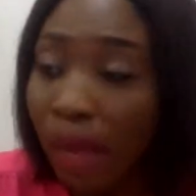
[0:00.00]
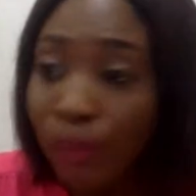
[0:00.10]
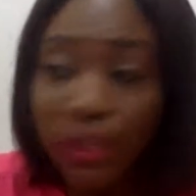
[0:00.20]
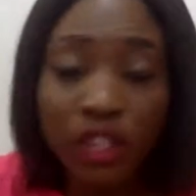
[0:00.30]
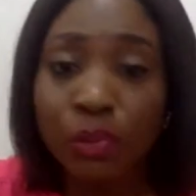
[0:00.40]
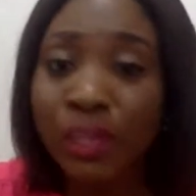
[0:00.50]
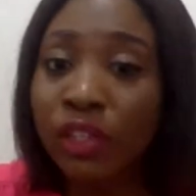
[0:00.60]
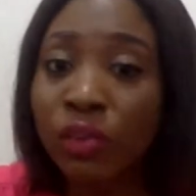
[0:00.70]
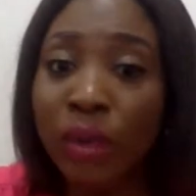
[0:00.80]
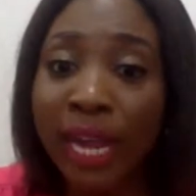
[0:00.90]
This is part
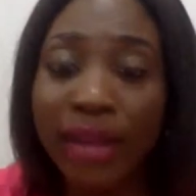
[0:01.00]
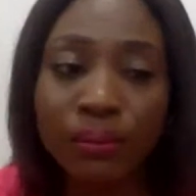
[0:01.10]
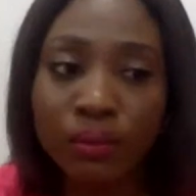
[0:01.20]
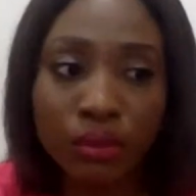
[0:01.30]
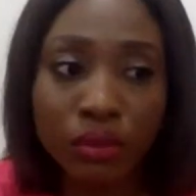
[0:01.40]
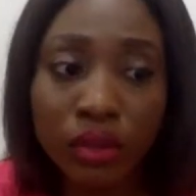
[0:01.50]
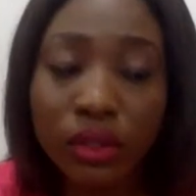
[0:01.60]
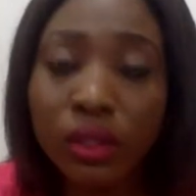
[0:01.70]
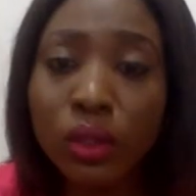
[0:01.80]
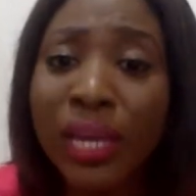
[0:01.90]
of why
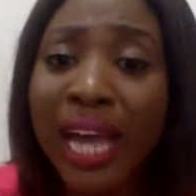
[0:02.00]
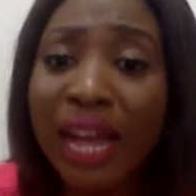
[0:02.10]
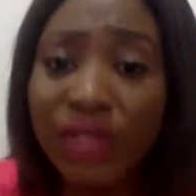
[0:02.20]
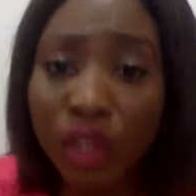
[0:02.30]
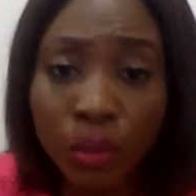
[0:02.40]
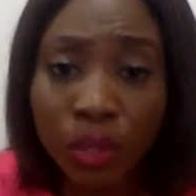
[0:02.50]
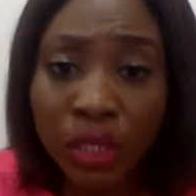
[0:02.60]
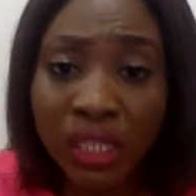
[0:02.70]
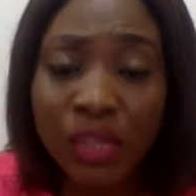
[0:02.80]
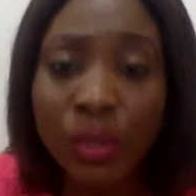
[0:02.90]
we have a
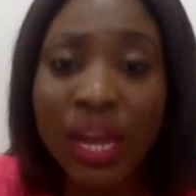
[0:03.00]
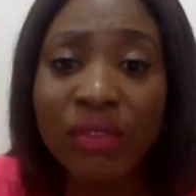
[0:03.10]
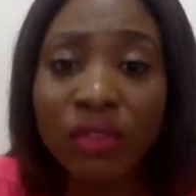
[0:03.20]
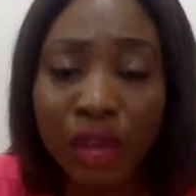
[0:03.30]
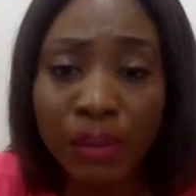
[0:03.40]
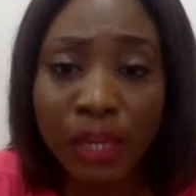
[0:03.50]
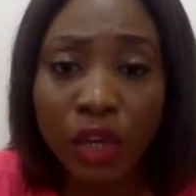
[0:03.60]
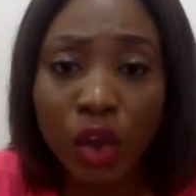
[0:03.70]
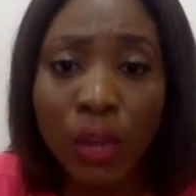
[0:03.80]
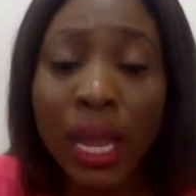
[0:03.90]
community, we have the family
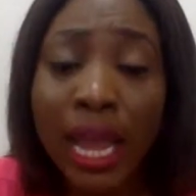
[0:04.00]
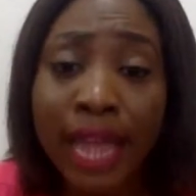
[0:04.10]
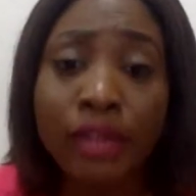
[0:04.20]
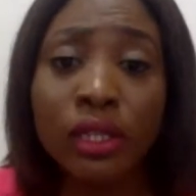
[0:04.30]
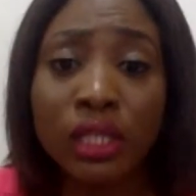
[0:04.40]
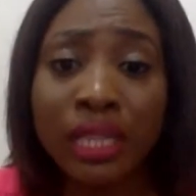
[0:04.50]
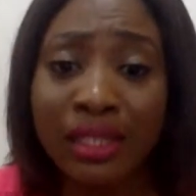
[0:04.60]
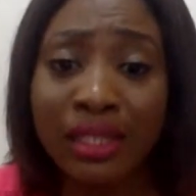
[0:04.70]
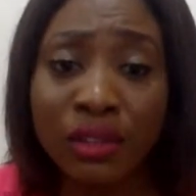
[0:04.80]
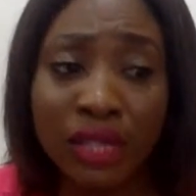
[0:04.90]
hub, encouraging
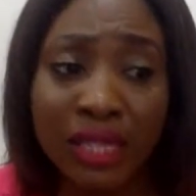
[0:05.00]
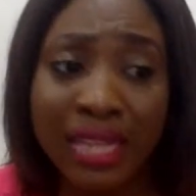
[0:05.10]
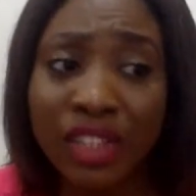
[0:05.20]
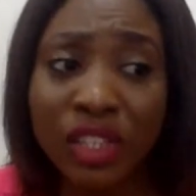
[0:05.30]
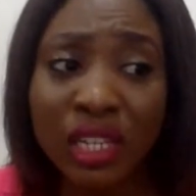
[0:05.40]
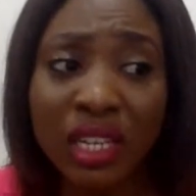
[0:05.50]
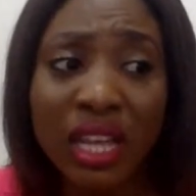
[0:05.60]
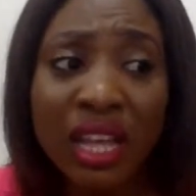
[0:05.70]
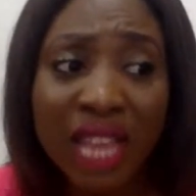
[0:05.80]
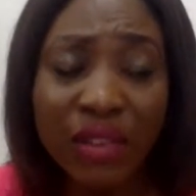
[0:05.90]
ourselves is actually
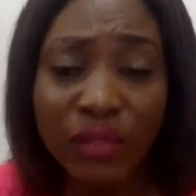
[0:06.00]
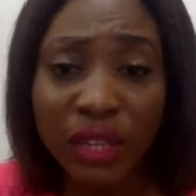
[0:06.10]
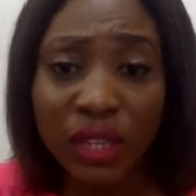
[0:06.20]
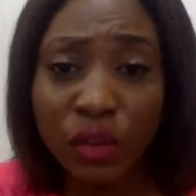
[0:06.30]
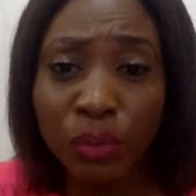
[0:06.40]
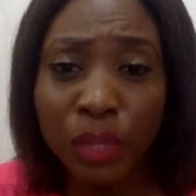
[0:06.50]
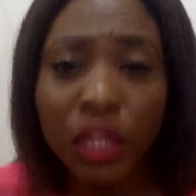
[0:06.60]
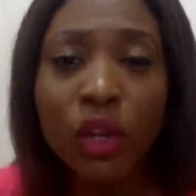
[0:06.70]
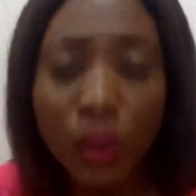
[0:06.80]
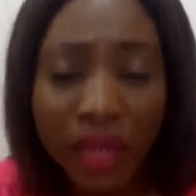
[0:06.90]
that feeling of
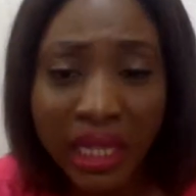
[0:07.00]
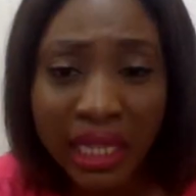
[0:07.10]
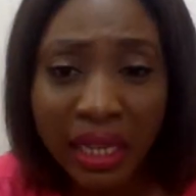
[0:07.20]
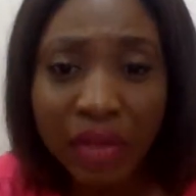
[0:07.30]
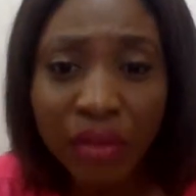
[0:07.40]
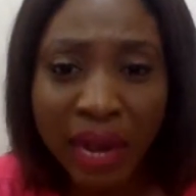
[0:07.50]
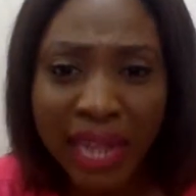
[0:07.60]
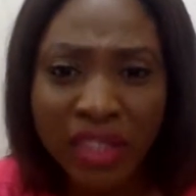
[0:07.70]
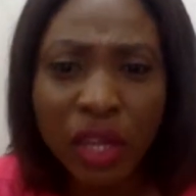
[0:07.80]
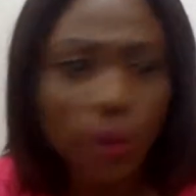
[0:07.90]
being lonely,
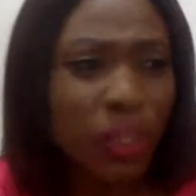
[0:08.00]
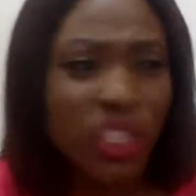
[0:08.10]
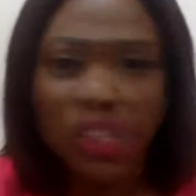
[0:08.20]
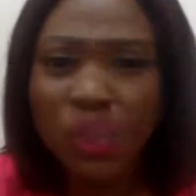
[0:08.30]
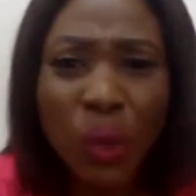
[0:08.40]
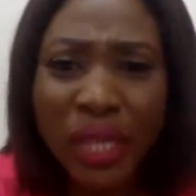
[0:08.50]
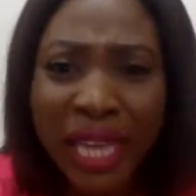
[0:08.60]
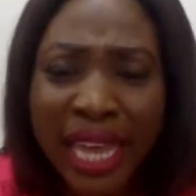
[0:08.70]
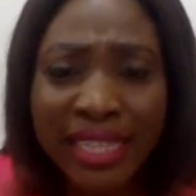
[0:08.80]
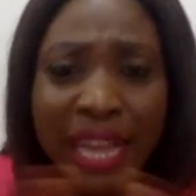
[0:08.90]
right? Which is
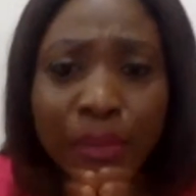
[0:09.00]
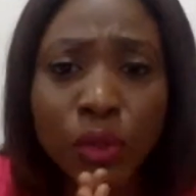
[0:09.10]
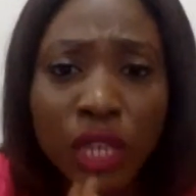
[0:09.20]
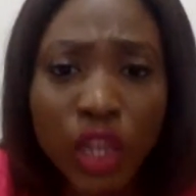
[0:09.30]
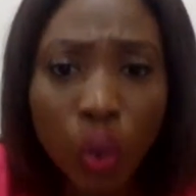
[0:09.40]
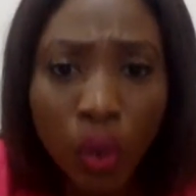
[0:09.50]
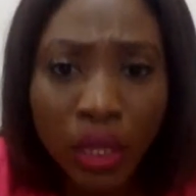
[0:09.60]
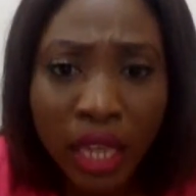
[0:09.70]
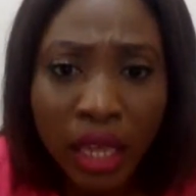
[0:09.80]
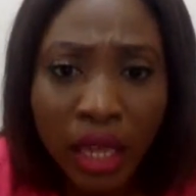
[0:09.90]
okay, it's absolutely
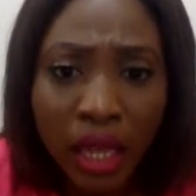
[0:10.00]
okay,